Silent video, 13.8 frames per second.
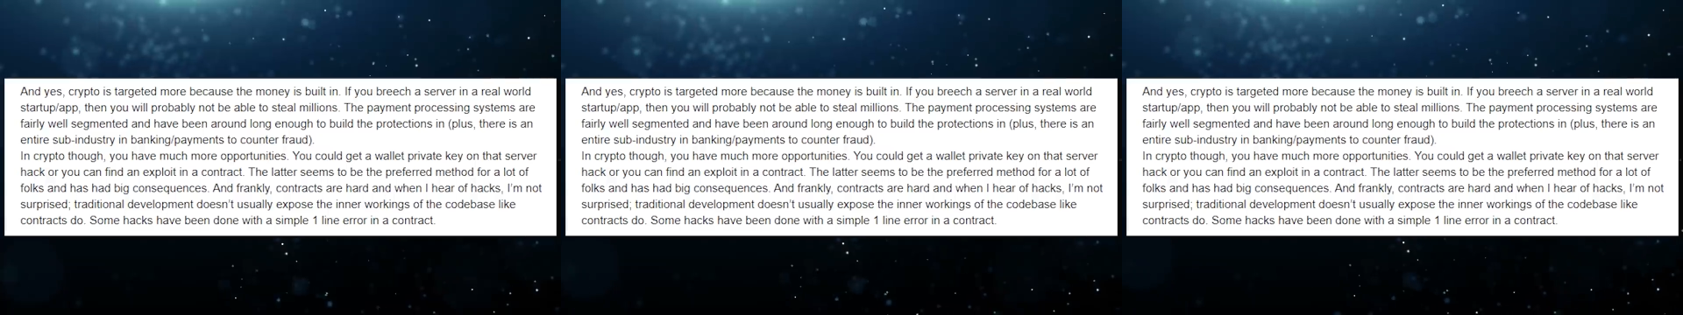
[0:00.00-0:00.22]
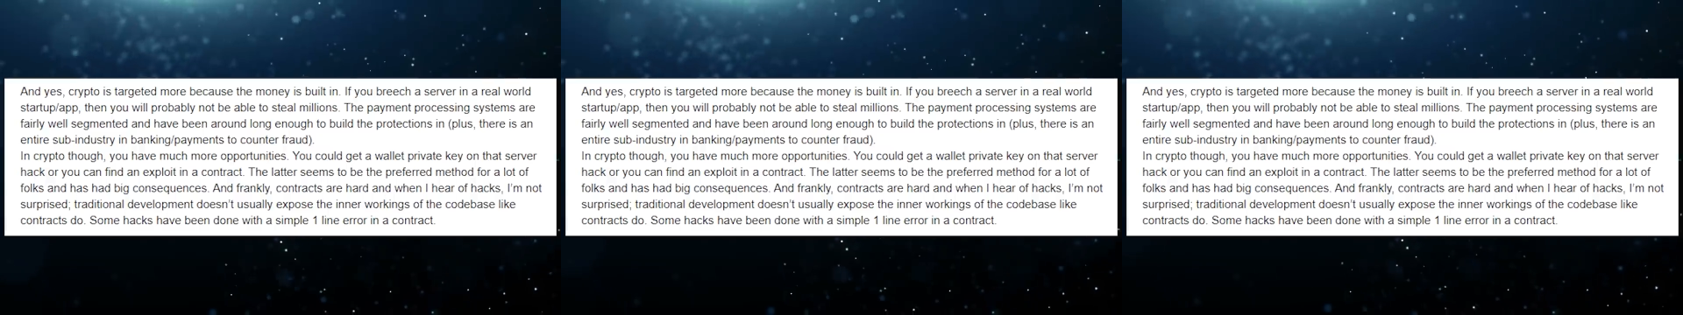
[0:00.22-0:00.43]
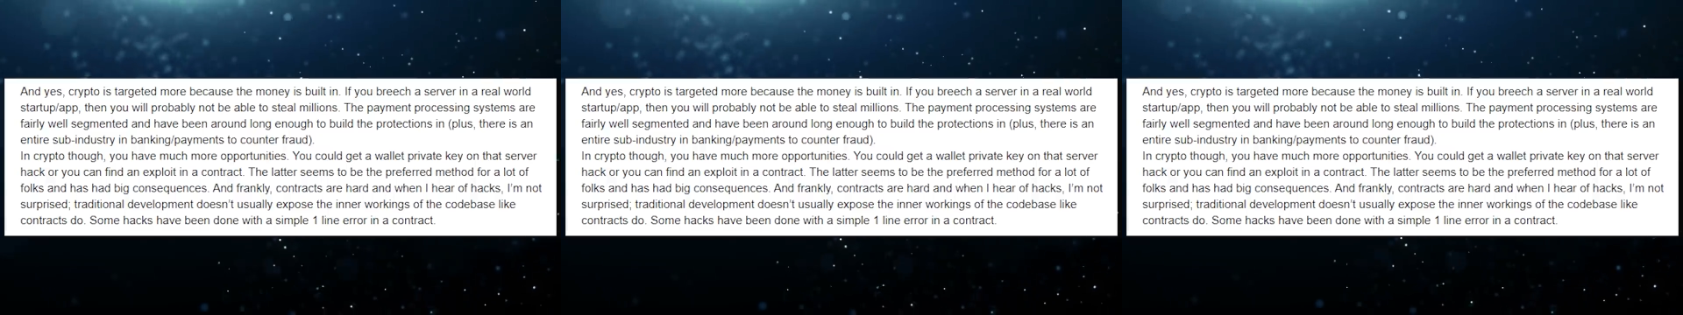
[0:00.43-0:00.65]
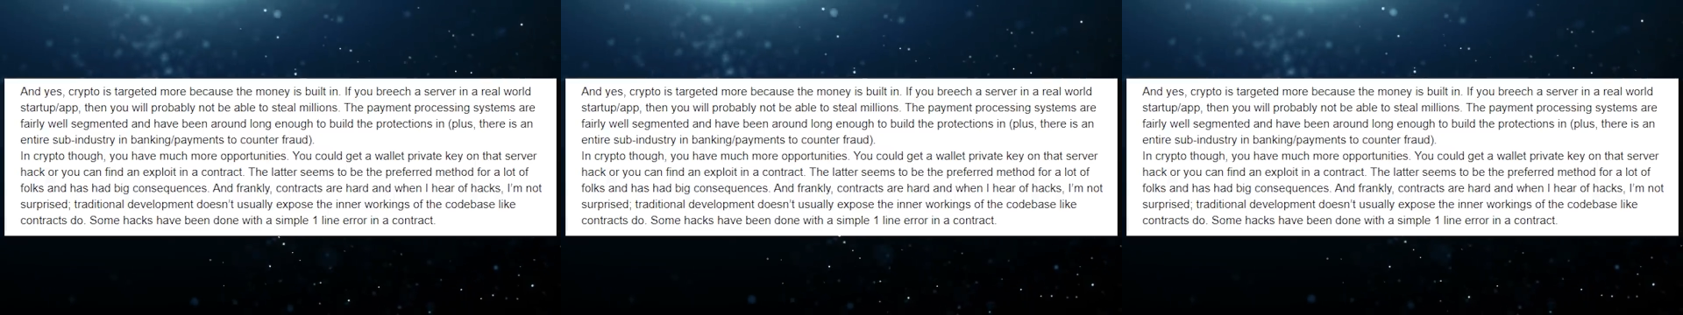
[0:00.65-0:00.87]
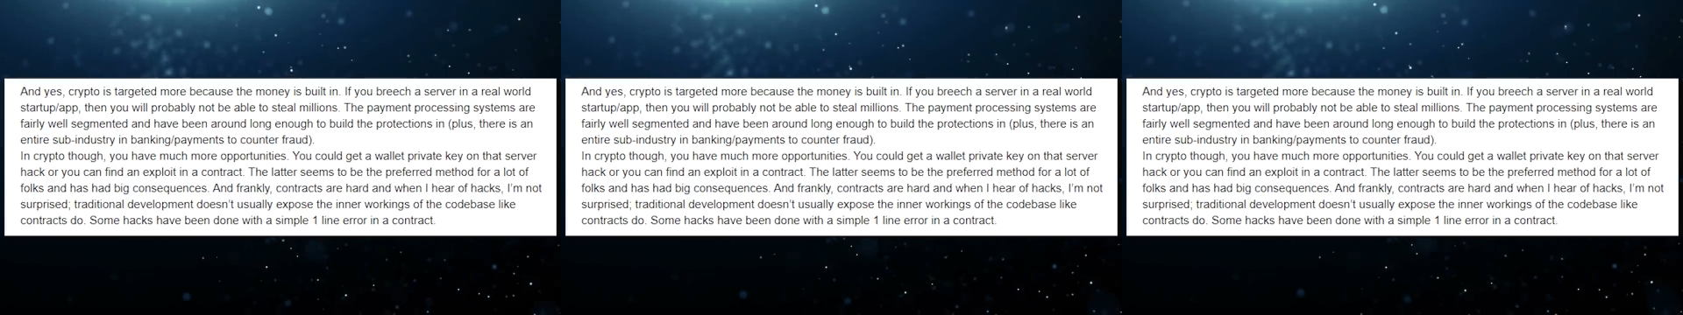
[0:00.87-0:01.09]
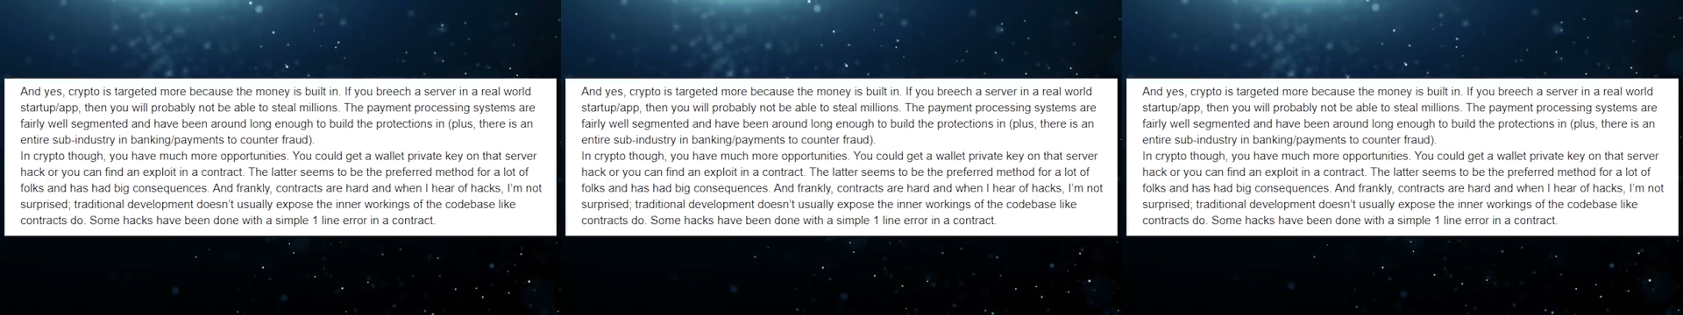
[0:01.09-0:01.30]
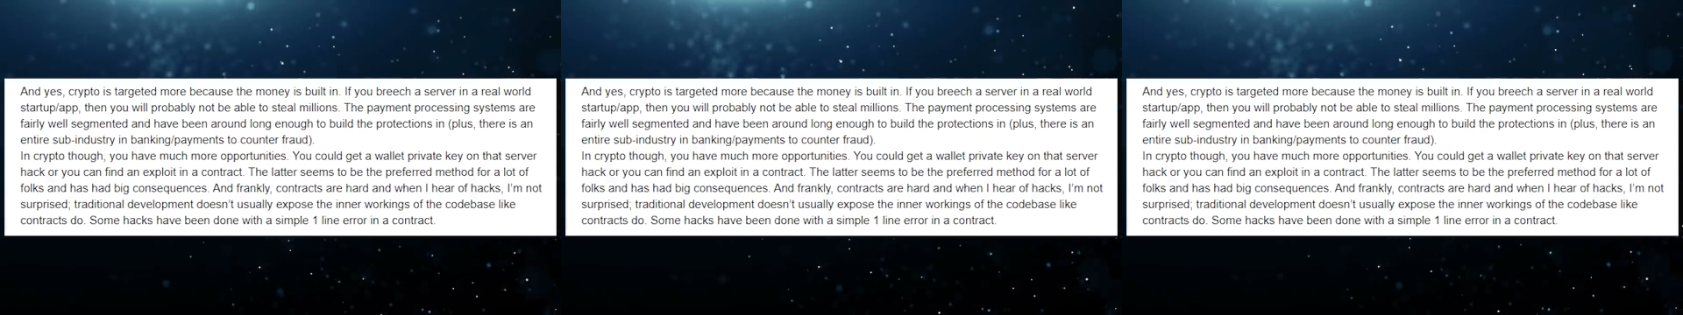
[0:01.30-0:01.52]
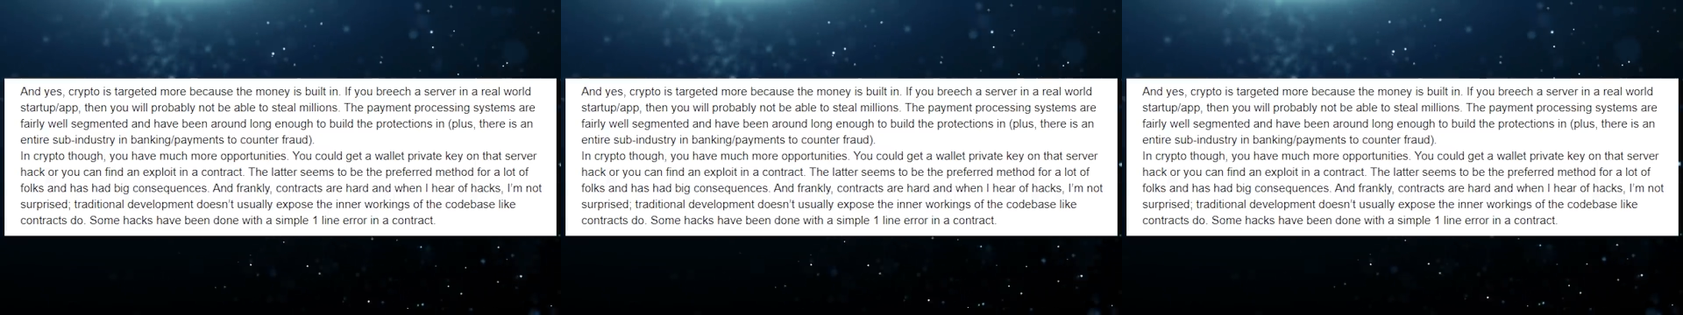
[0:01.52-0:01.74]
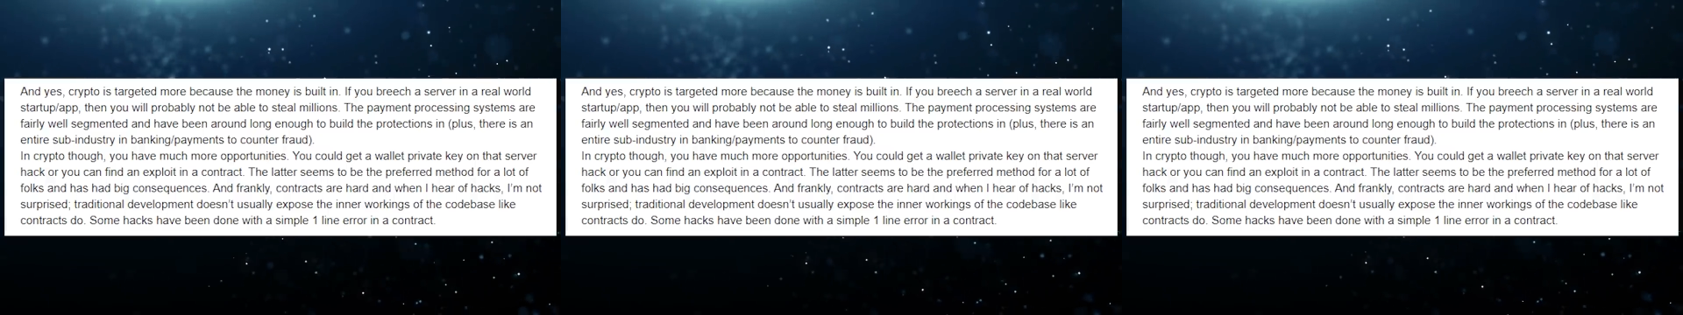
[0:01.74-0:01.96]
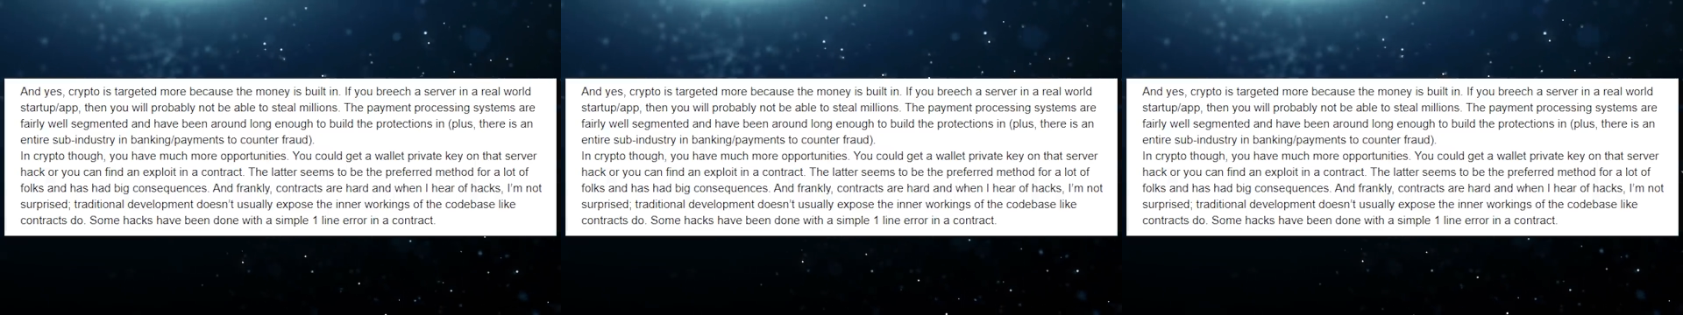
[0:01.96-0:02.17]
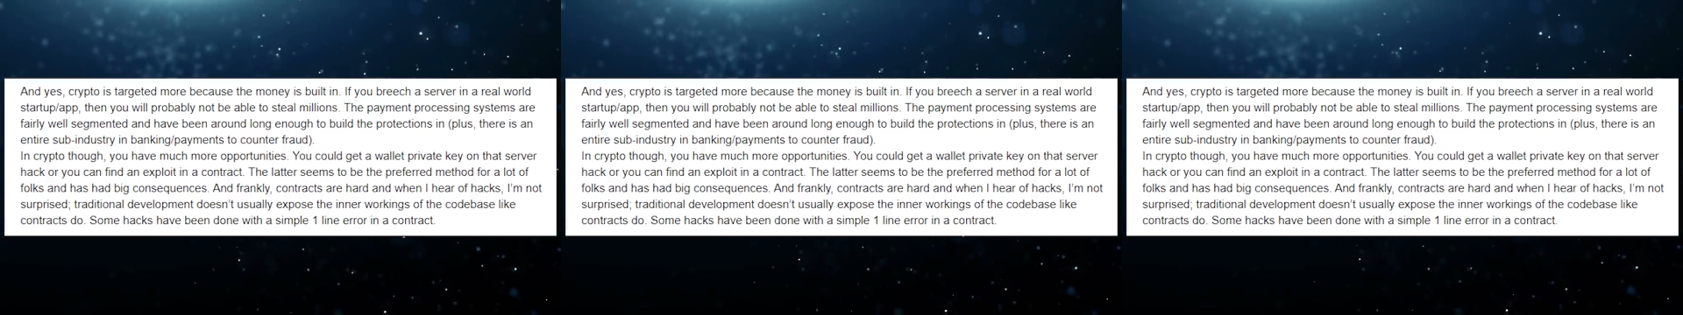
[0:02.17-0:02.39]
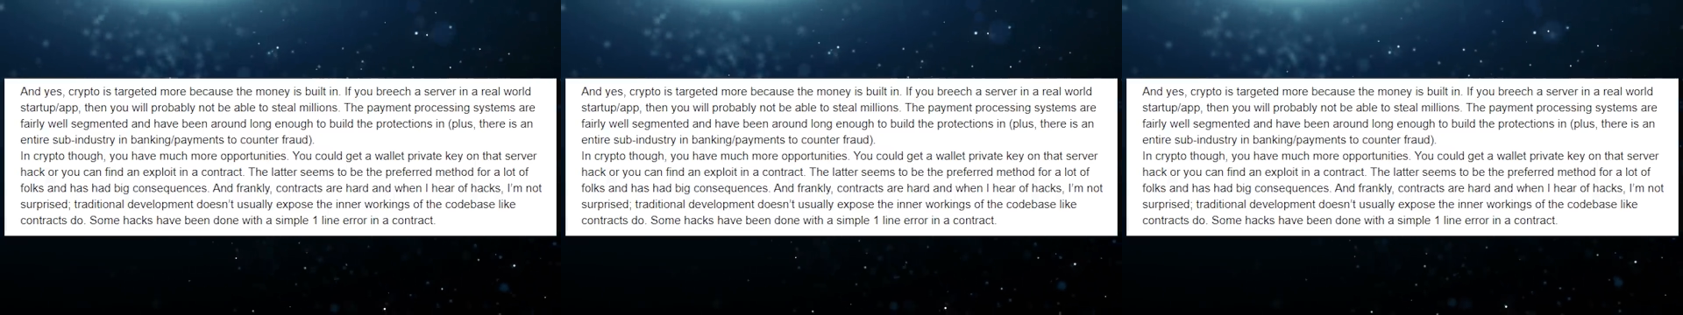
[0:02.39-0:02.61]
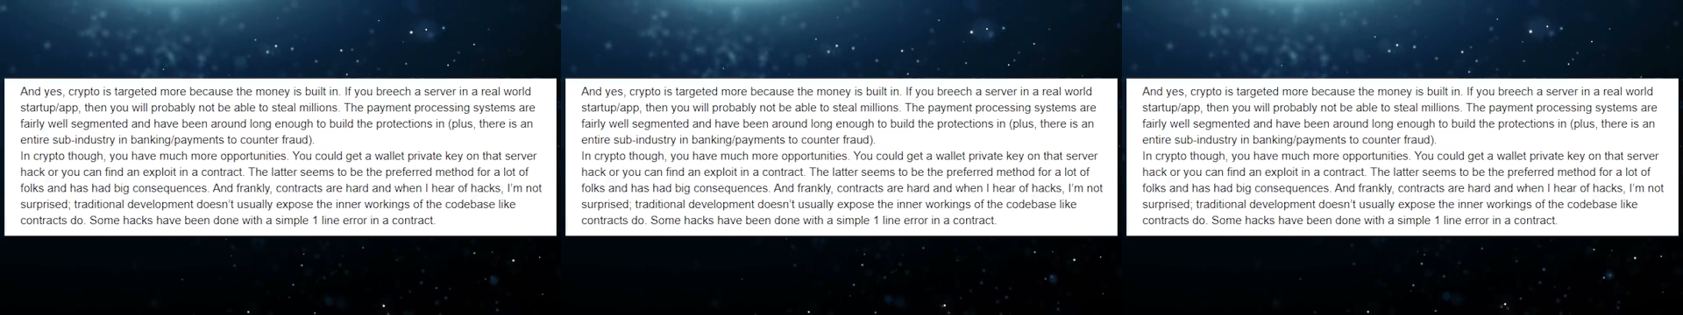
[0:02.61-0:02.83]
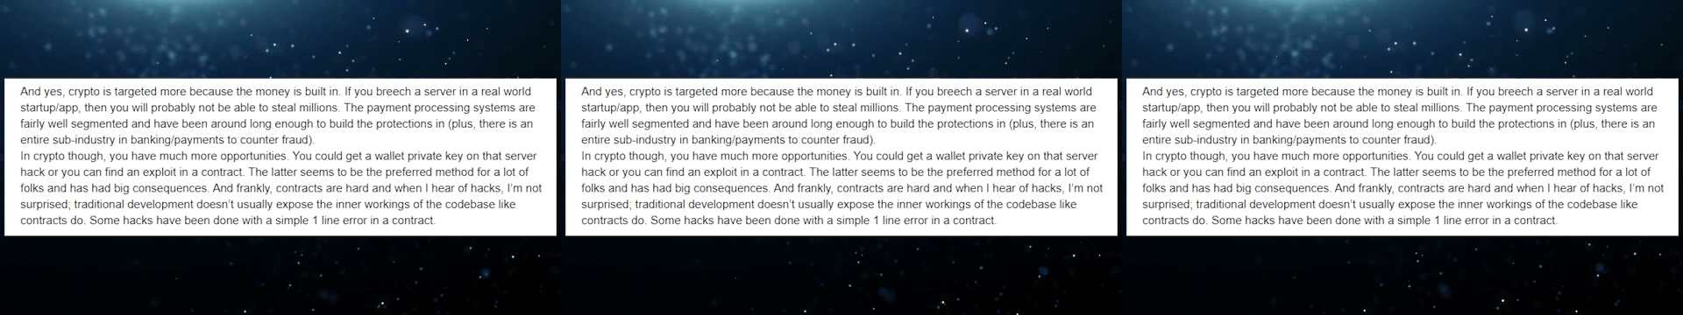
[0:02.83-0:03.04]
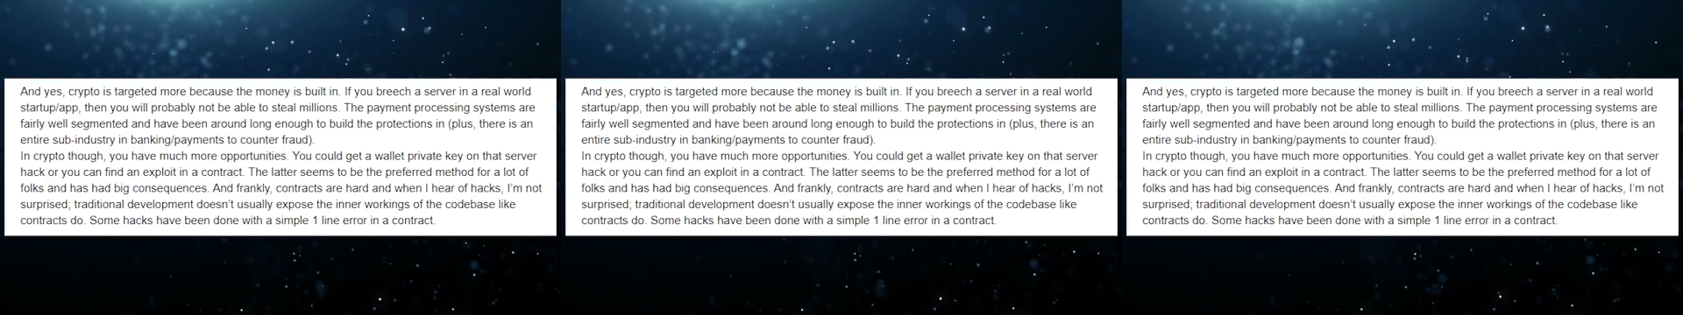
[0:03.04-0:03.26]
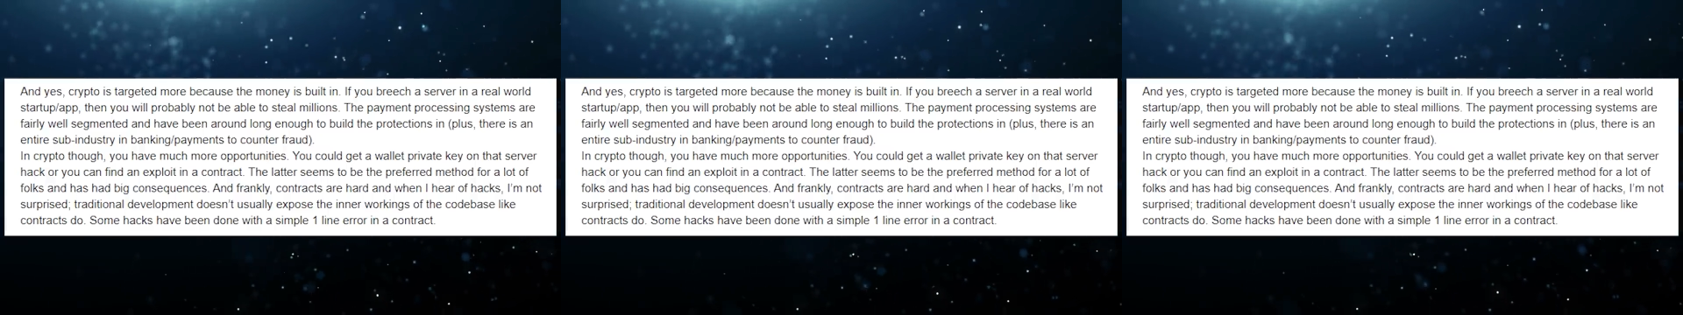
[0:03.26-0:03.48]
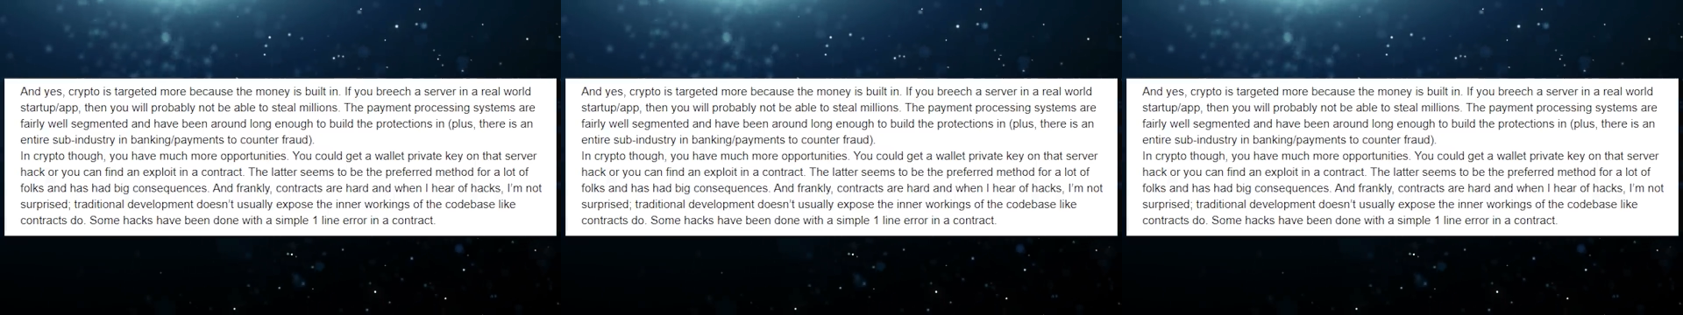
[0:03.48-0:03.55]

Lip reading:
[unreadable: no face in view]